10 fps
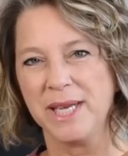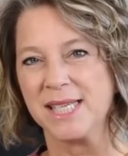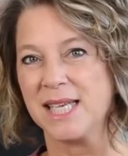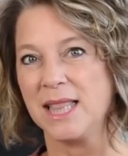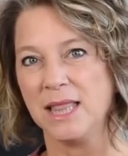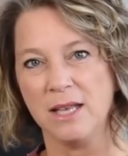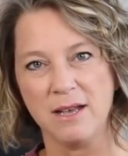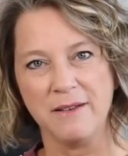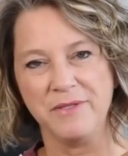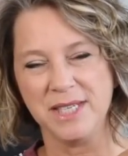because I
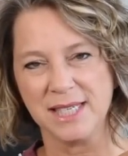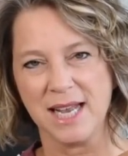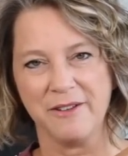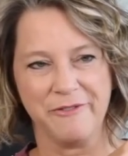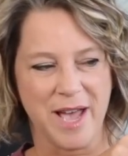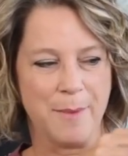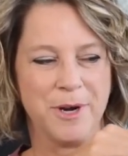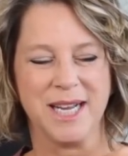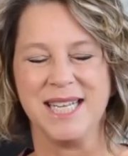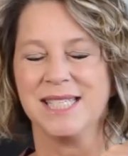love this kind of
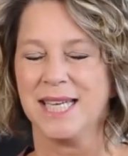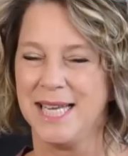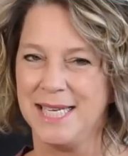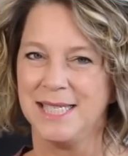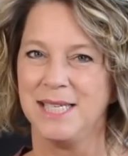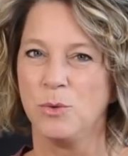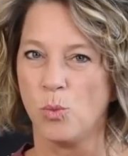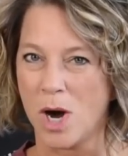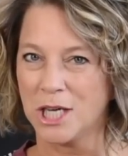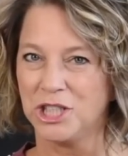fabric and it's easy to
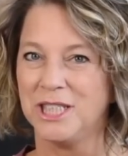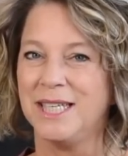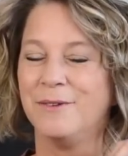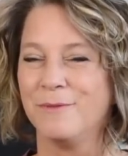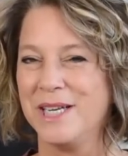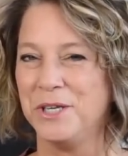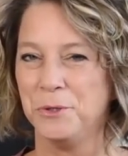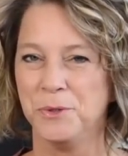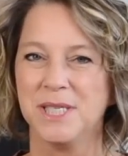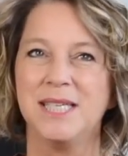wash it and
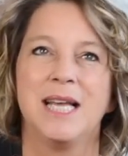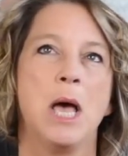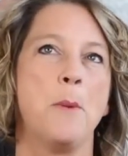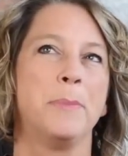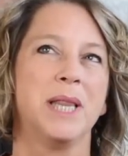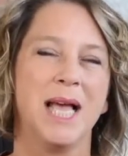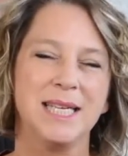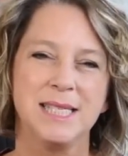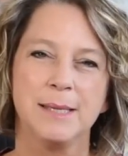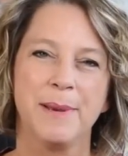reuse it. Plastic